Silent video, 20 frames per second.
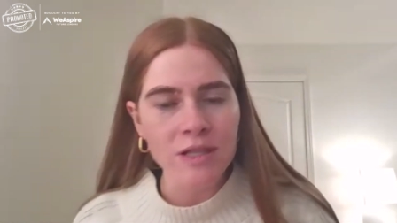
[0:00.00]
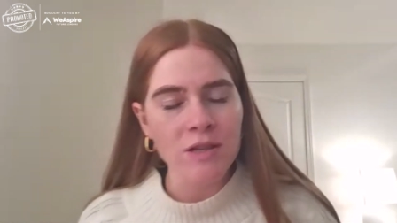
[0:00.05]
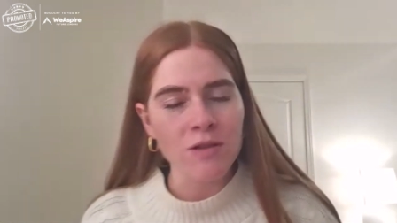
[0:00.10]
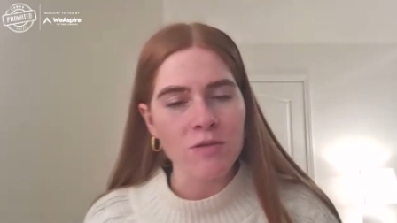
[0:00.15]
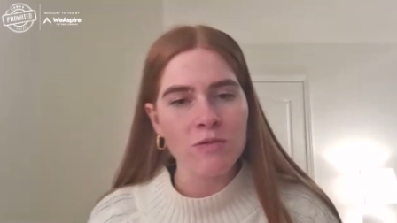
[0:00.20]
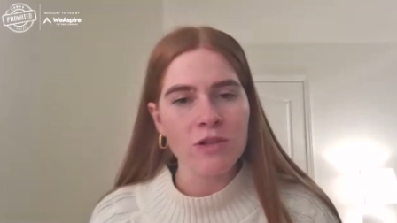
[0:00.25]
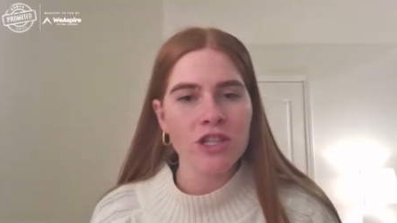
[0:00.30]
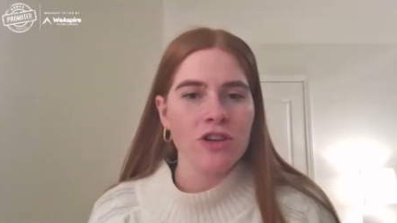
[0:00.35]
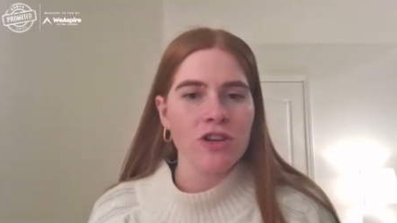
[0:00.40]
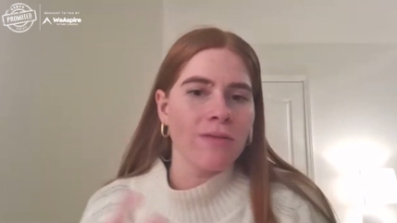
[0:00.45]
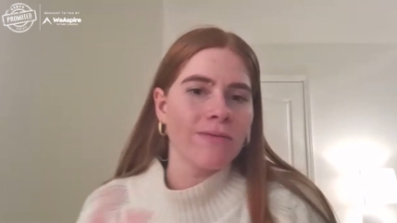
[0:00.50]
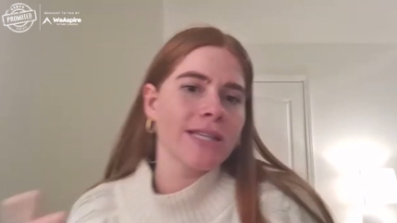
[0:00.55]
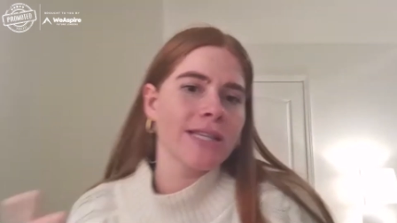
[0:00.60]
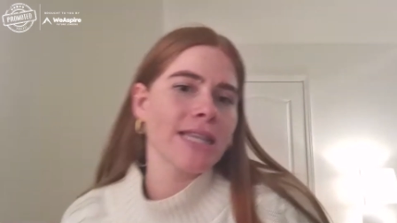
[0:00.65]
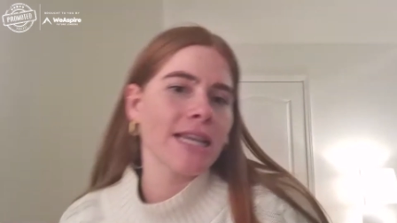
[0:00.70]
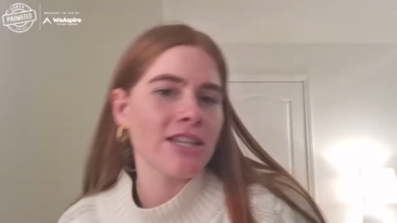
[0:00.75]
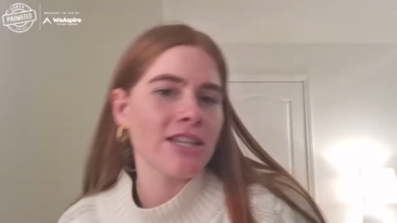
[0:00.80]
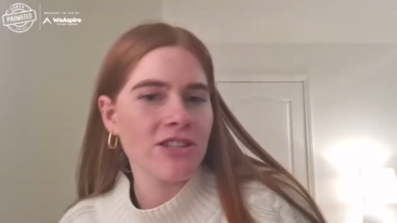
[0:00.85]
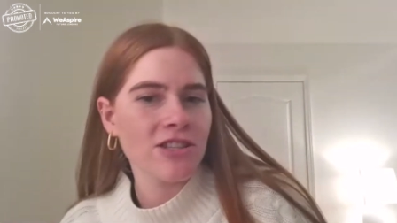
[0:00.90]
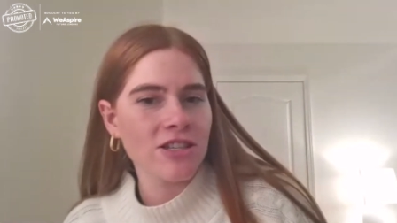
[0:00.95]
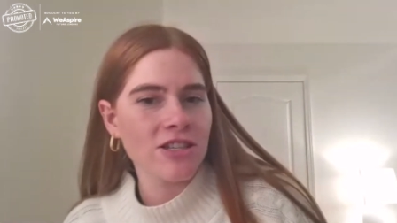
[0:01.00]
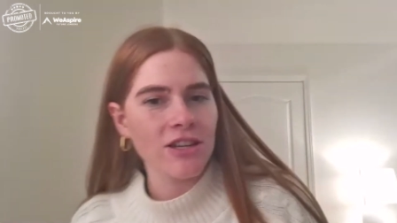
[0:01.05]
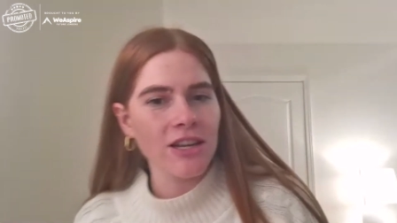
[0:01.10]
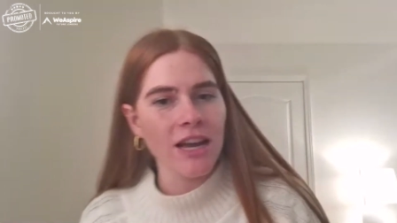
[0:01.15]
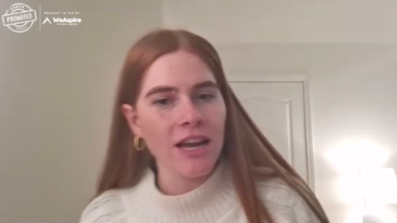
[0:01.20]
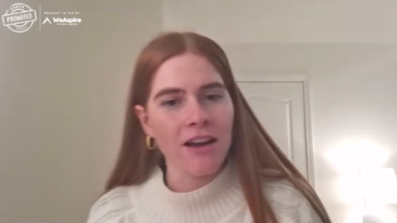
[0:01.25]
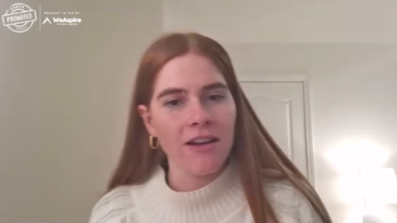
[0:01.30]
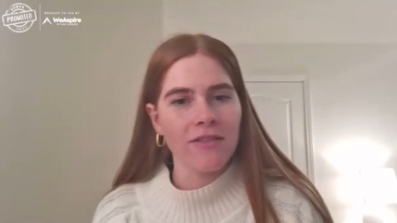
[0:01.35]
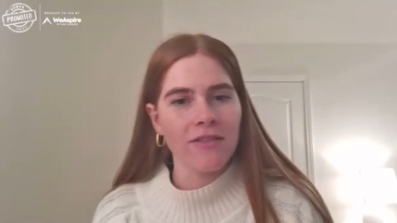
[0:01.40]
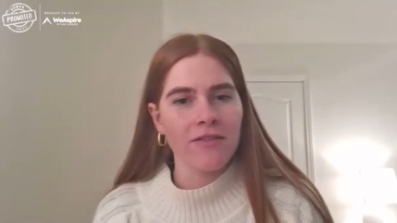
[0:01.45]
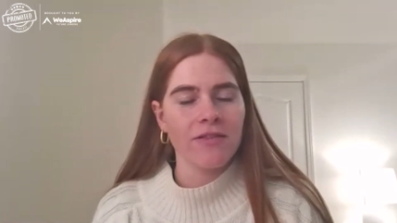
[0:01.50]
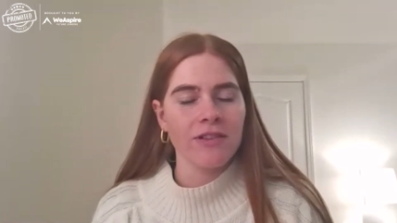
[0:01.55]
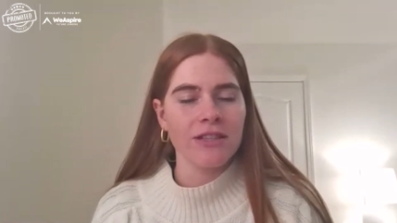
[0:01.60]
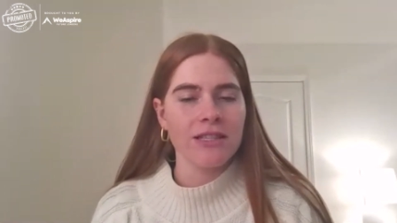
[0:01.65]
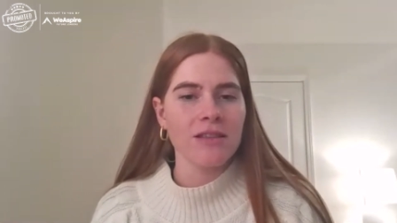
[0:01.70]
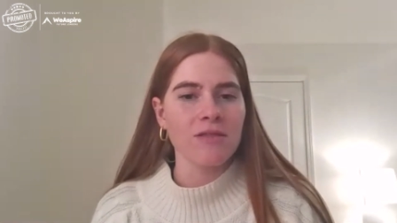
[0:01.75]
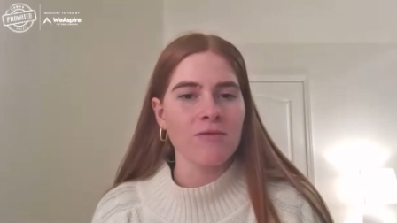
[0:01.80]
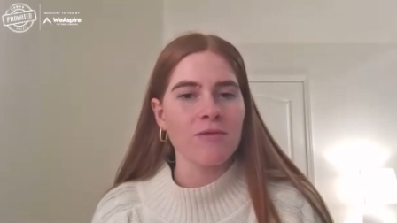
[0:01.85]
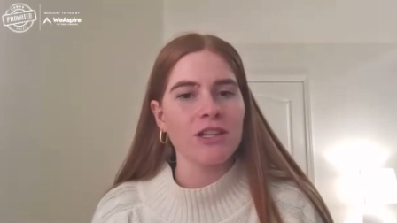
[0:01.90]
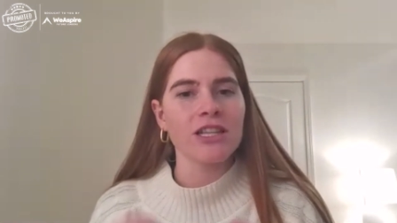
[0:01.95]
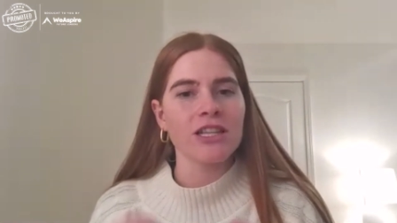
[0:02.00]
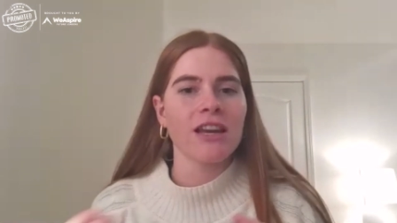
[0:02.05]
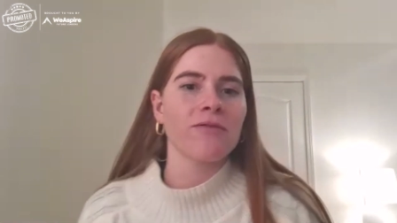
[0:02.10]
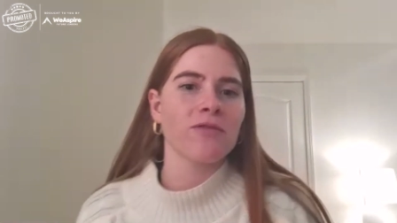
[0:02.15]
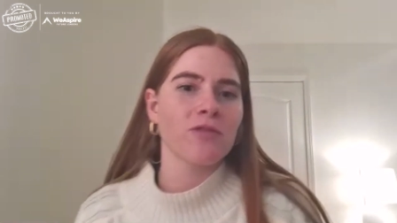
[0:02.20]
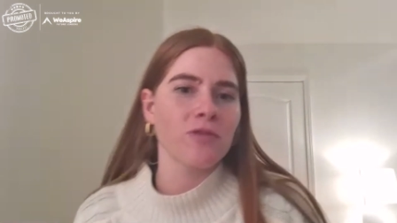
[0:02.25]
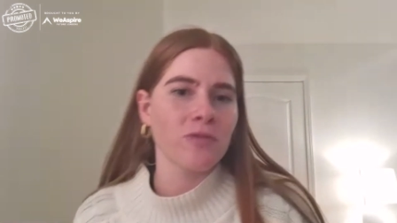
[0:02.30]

So, which conversation do you have? Is it the one you have